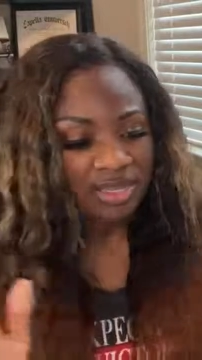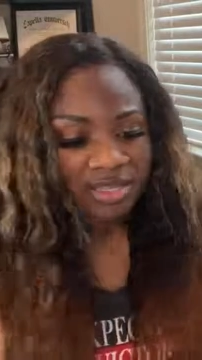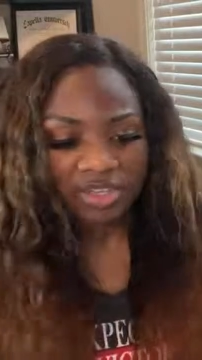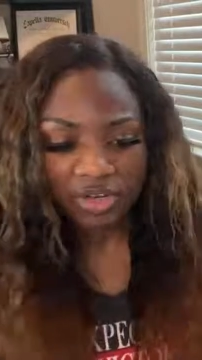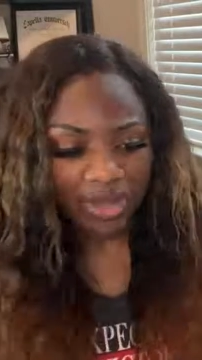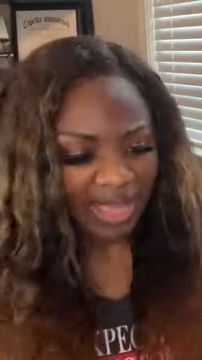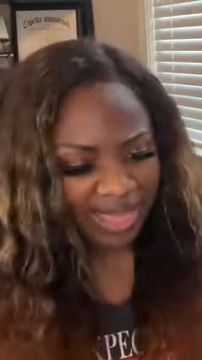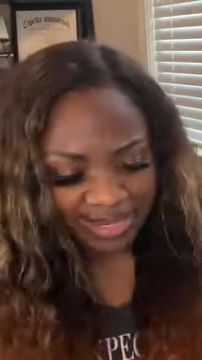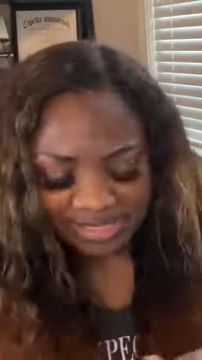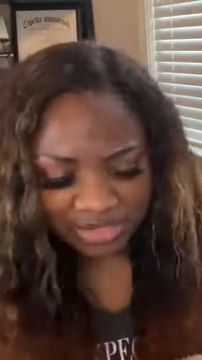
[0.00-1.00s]
You know, I
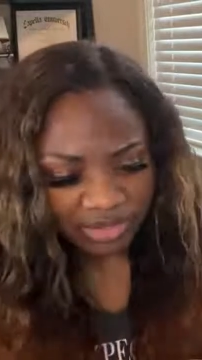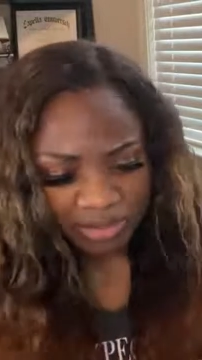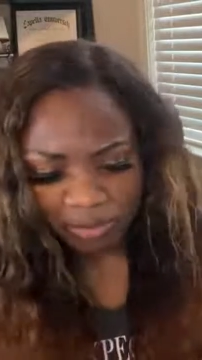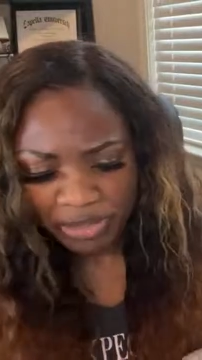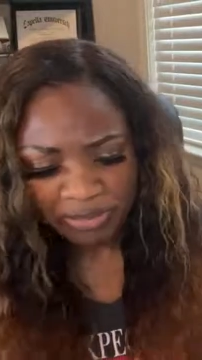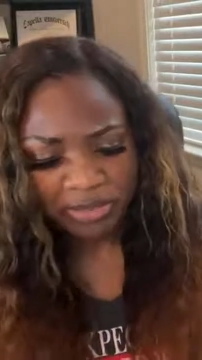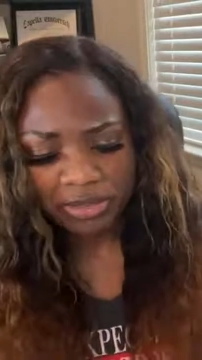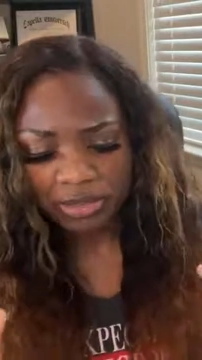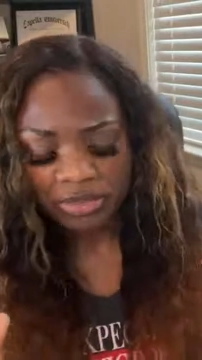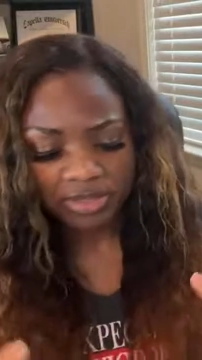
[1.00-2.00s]
had a certain number of people
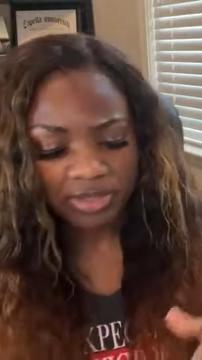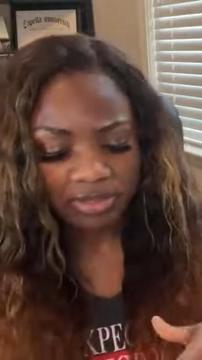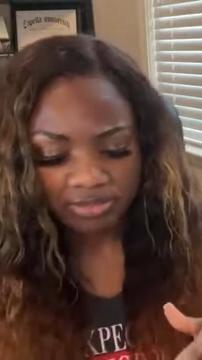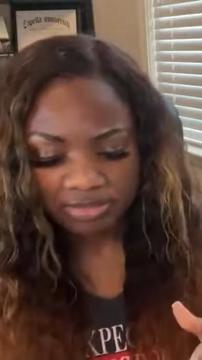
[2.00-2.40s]
to